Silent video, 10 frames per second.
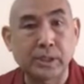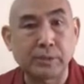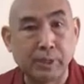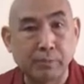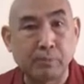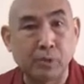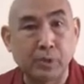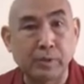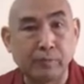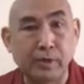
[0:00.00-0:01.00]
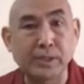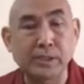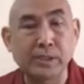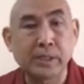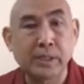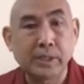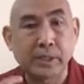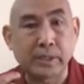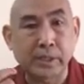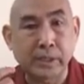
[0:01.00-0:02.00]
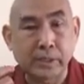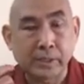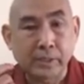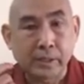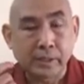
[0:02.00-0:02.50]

is very important. First, it can